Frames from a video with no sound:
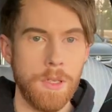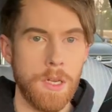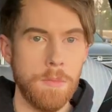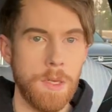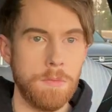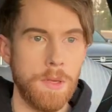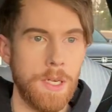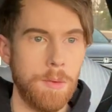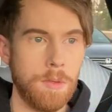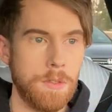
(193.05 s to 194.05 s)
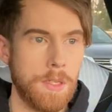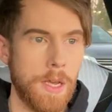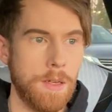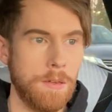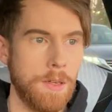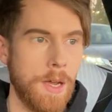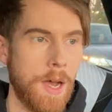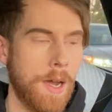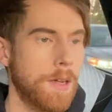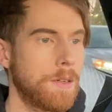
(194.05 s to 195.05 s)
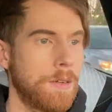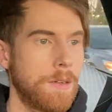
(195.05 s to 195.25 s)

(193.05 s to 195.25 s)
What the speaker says: gonna miss being able to say, hi,